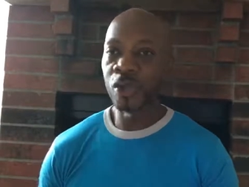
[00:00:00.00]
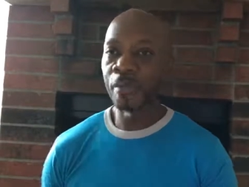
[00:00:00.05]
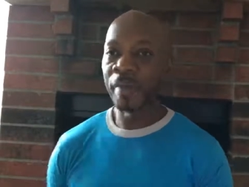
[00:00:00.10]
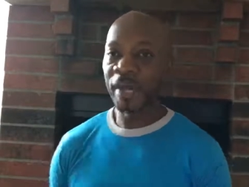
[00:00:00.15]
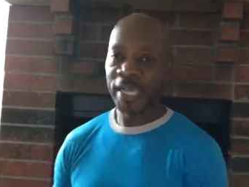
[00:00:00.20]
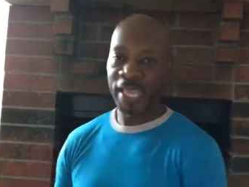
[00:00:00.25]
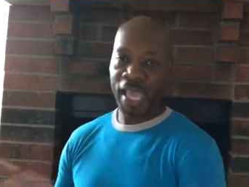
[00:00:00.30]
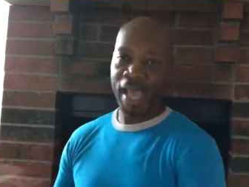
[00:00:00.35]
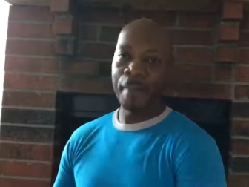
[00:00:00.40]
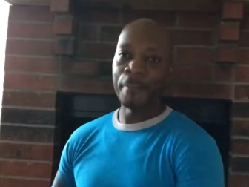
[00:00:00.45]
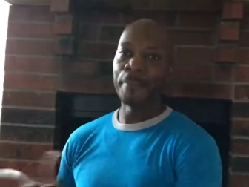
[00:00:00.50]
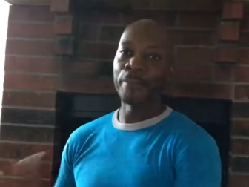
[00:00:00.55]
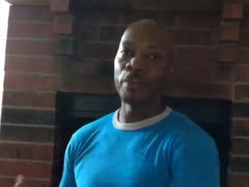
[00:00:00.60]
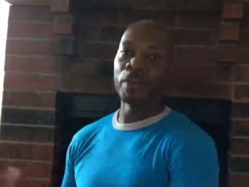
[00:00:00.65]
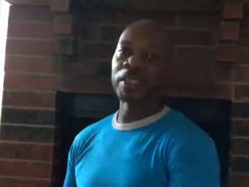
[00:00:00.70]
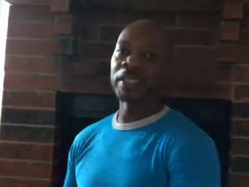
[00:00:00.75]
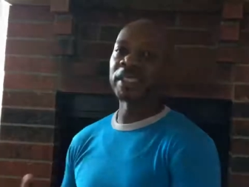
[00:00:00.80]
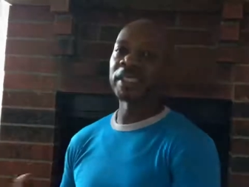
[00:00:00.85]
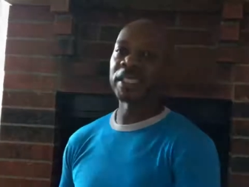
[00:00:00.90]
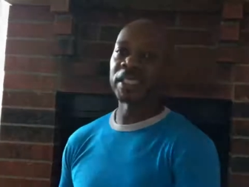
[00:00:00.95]
Somebody had
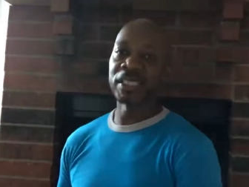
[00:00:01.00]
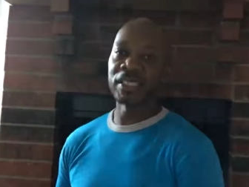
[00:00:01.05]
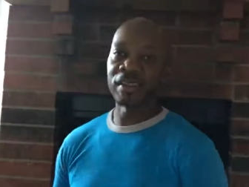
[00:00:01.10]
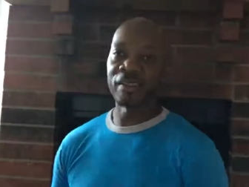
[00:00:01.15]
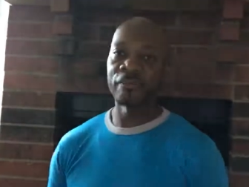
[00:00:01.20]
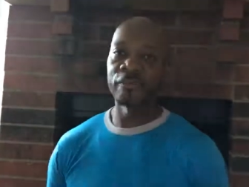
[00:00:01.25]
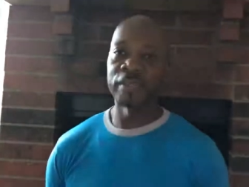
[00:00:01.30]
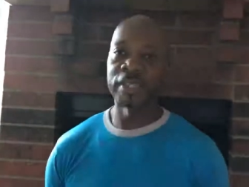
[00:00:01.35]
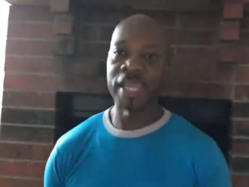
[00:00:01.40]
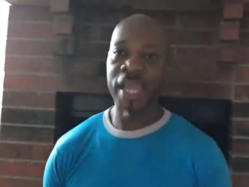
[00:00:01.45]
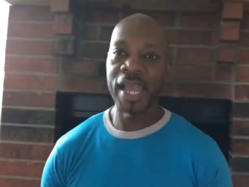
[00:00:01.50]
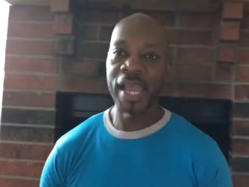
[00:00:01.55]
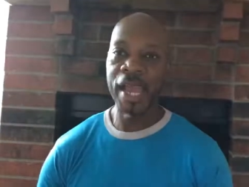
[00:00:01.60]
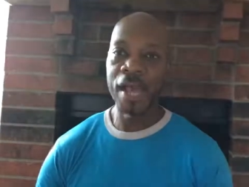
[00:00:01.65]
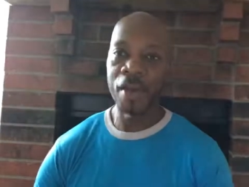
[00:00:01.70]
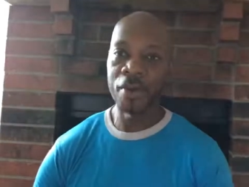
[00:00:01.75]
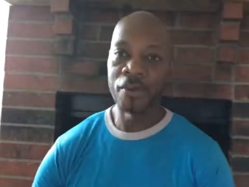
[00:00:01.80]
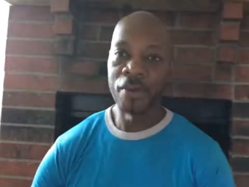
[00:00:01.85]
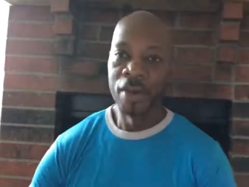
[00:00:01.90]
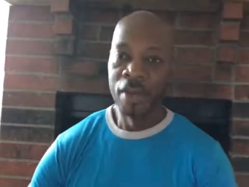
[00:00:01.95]
put this stuff
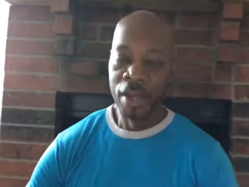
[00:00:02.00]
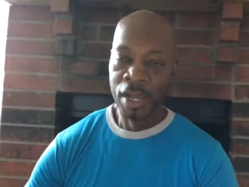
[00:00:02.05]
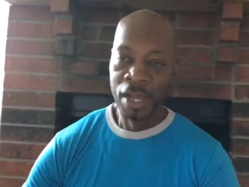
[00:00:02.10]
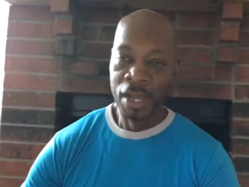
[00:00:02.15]
down,